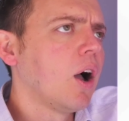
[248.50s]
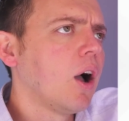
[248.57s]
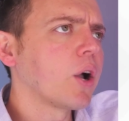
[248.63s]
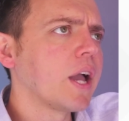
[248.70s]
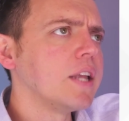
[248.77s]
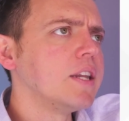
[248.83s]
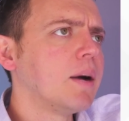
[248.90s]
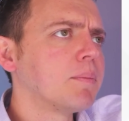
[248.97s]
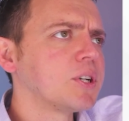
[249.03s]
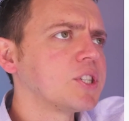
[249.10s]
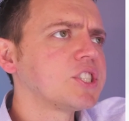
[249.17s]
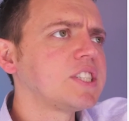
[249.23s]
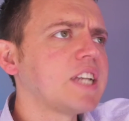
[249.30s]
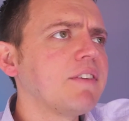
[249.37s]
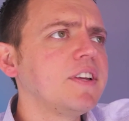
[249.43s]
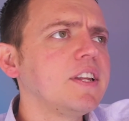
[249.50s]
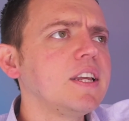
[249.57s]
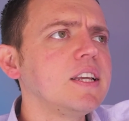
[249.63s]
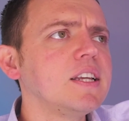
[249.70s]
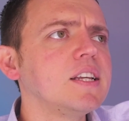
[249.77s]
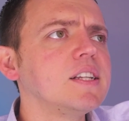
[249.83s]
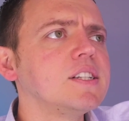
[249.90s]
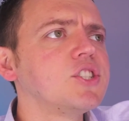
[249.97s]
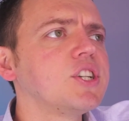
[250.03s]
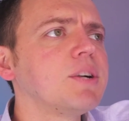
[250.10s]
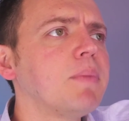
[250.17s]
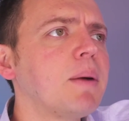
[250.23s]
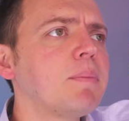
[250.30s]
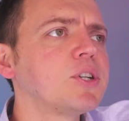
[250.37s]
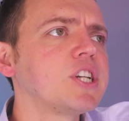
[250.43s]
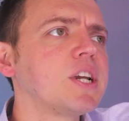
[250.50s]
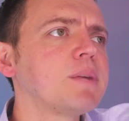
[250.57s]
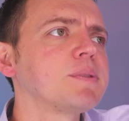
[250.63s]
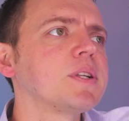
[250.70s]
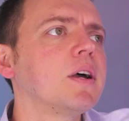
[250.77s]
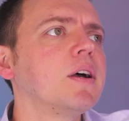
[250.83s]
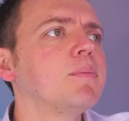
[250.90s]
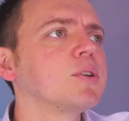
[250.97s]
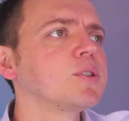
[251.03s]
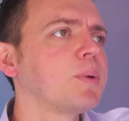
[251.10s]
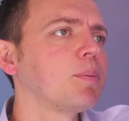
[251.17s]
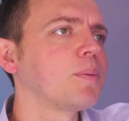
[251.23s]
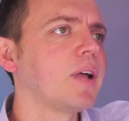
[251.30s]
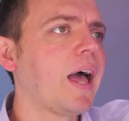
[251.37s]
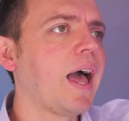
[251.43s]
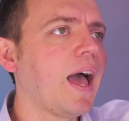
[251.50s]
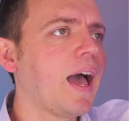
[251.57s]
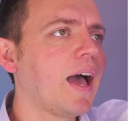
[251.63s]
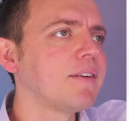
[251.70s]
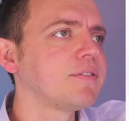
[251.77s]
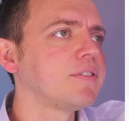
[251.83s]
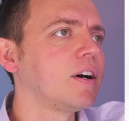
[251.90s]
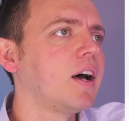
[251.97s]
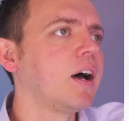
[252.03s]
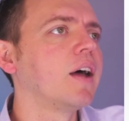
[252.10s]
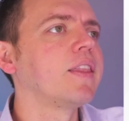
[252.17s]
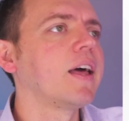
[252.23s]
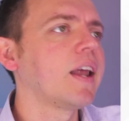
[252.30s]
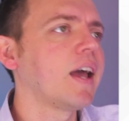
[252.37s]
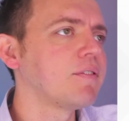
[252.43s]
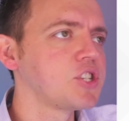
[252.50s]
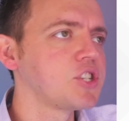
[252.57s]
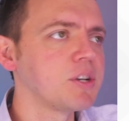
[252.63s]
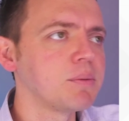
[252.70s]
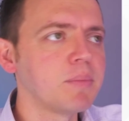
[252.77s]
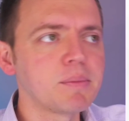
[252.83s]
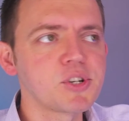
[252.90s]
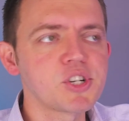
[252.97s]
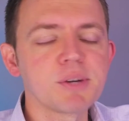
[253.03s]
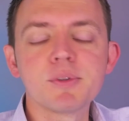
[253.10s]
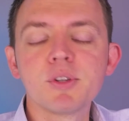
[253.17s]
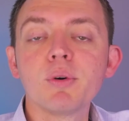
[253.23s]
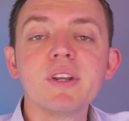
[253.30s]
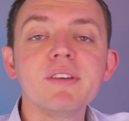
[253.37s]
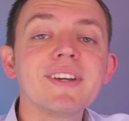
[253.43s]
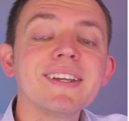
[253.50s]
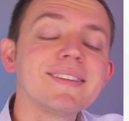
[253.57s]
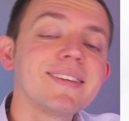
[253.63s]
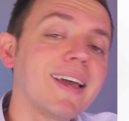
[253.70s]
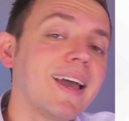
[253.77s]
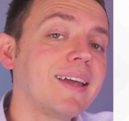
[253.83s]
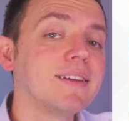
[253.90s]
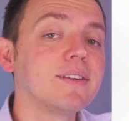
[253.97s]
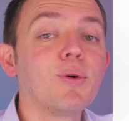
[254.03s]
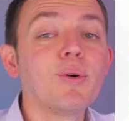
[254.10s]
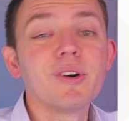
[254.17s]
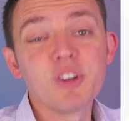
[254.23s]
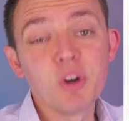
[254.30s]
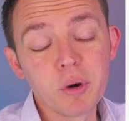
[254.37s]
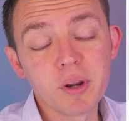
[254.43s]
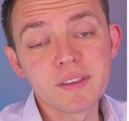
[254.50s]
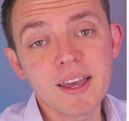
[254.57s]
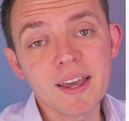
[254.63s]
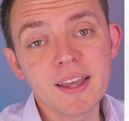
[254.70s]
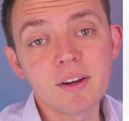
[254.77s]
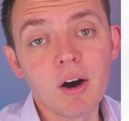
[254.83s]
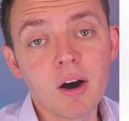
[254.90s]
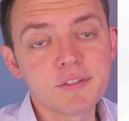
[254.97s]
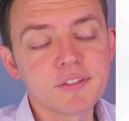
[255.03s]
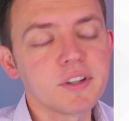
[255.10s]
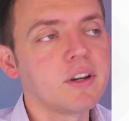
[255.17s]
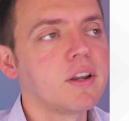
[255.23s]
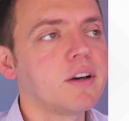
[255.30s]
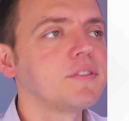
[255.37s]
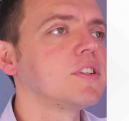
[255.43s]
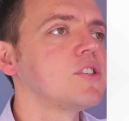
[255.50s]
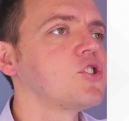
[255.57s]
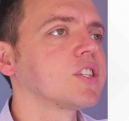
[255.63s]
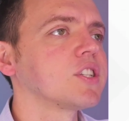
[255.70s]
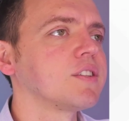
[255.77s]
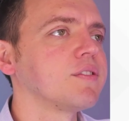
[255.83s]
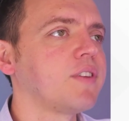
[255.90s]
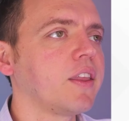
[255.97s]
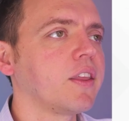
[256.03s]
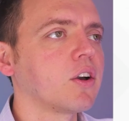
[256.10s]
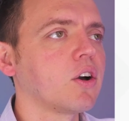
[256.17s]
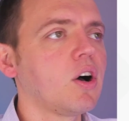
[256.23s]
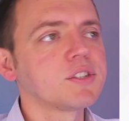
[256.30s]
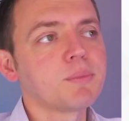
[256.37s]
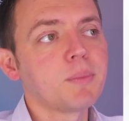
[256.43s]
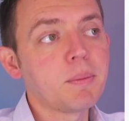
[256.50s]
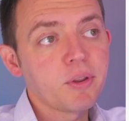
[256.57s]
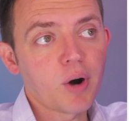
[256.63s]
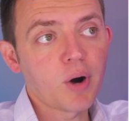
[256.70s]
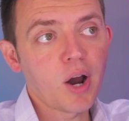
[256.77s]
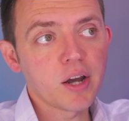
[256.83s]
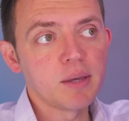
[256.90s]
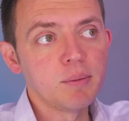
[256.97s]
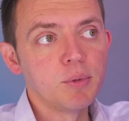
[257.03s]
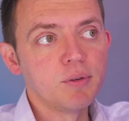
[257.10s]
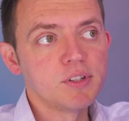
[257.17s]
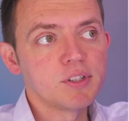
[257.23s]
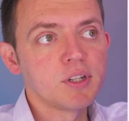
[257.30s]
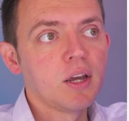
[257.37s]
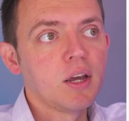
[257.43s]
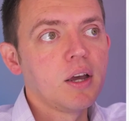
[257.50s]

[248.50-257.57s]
Okay, number seven is gym memberships. Most people have uh, that have a gym membership don't even attend or don't attend often enough to justify the cost. Remember the Rocky movies.